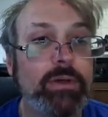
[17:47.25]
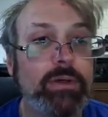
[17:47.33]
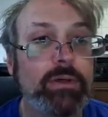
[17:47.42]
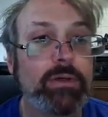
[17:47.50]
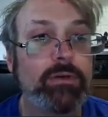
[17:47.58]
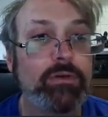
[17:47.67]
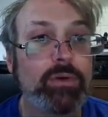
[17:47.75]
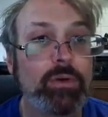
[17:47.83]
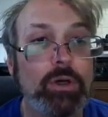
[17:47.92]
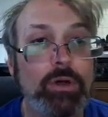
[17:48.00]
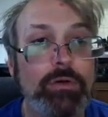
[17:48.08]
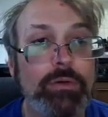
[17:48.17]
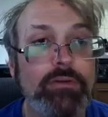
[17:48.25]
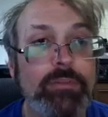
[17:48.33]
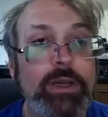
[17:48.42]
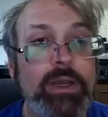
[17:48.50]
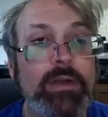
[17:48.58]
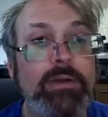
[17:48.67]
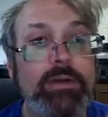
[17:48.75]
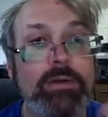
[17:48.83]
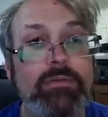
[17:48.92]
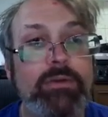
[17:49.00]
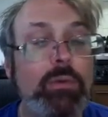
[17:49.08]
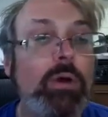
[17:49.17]
Control-O to expand, and
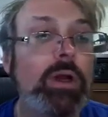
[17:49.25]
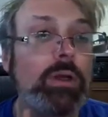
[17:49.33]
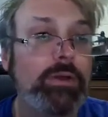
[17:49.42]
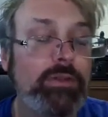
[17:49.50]
if you want to look at